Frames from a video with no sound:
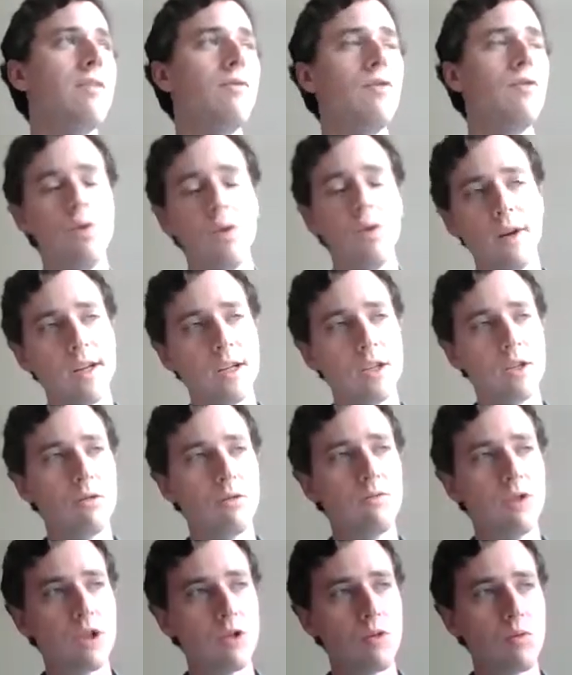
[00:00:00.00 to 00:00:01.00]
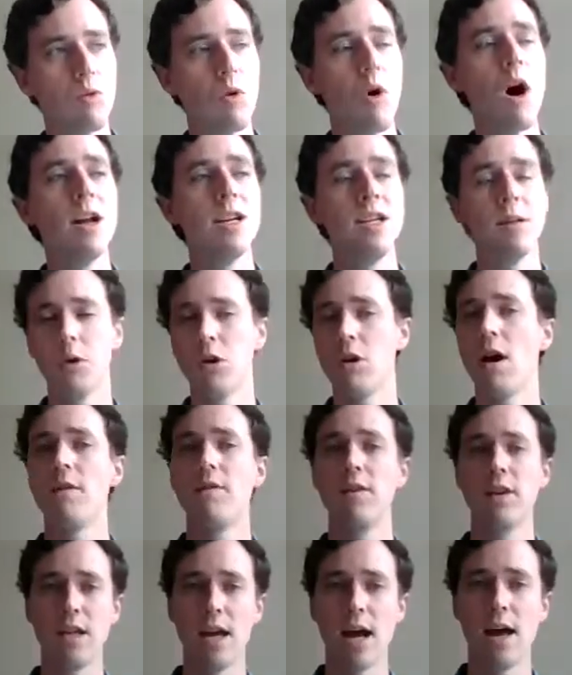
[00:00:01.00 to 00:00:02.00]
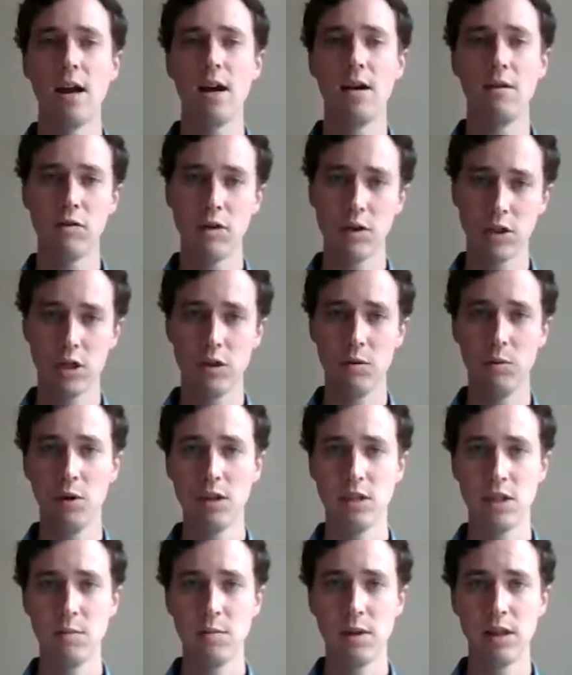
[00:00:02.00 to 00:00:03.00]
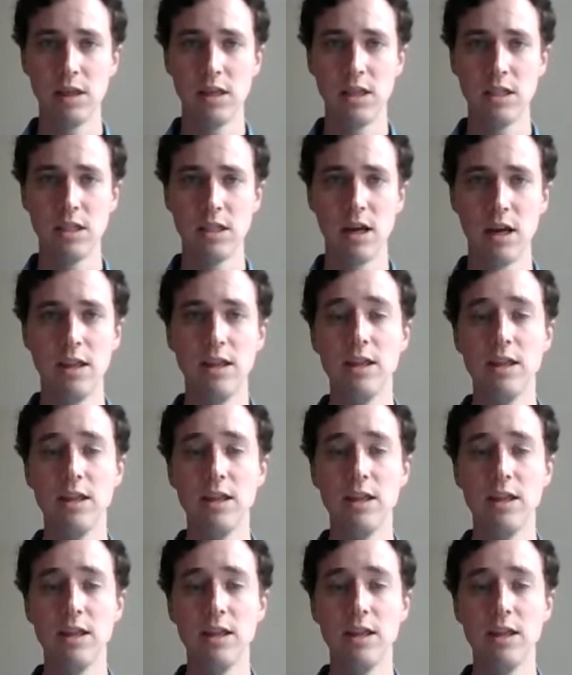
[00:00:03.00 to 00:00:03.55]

you look at sort of just raw demographic data of Christian communities in the Middle East,